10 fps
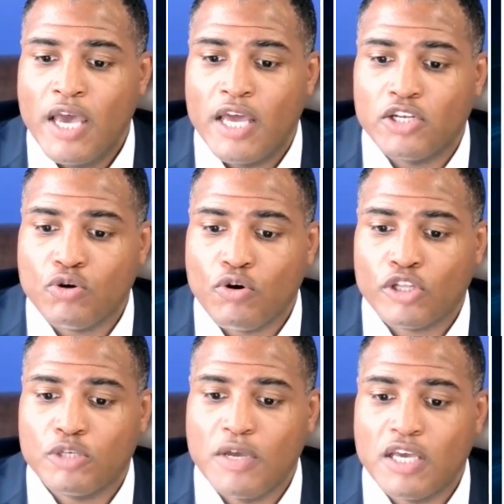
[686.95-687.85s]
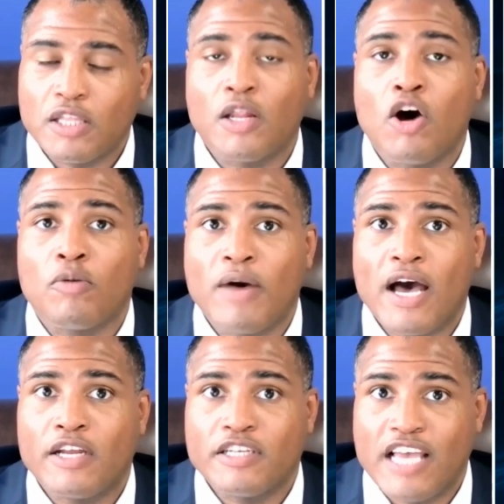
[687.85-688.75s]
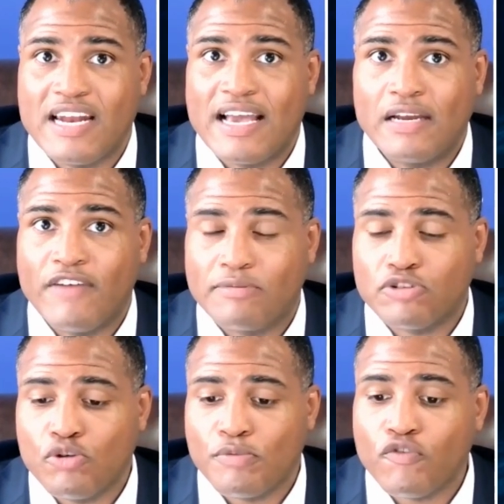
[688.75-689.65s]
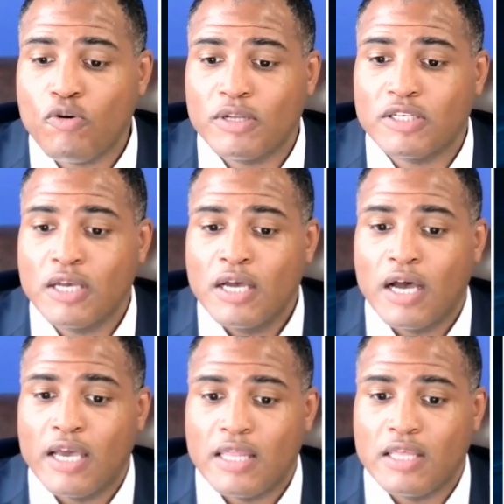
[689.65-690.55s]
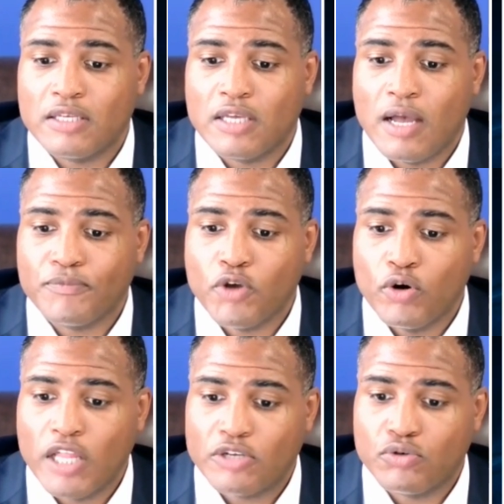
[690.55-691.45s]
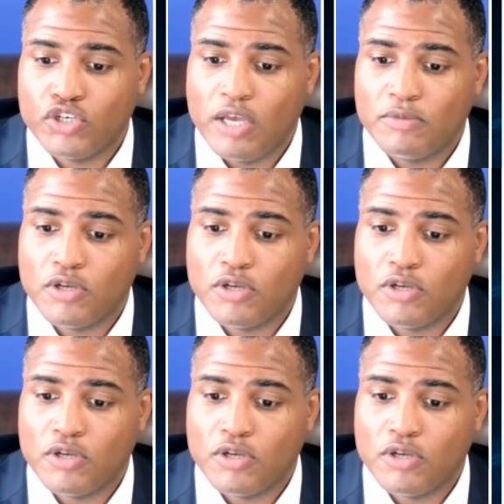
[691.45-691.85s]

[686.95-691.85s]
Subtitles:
And historically speaking, the long bond has had negative absolute performance in this Goldilocks regime.